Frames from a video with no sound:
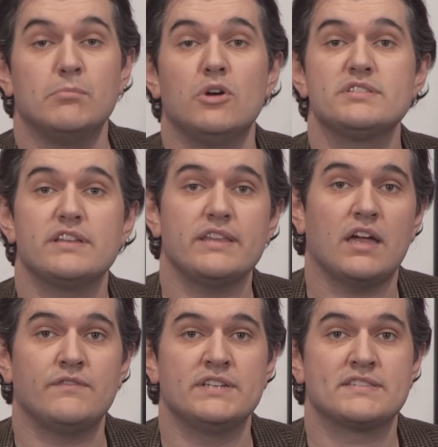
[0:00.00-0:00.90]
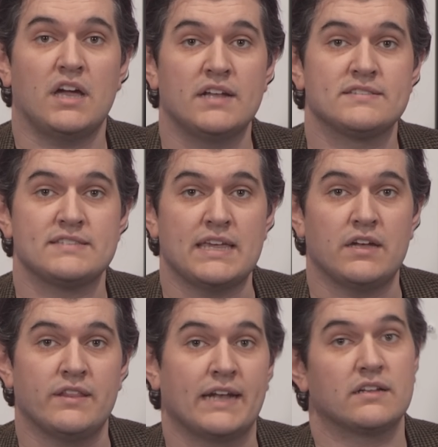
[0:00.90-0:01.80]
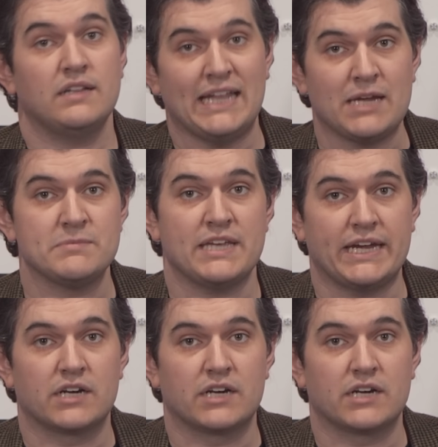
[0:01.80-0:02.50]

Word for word: Most of the ovens on sale that claim to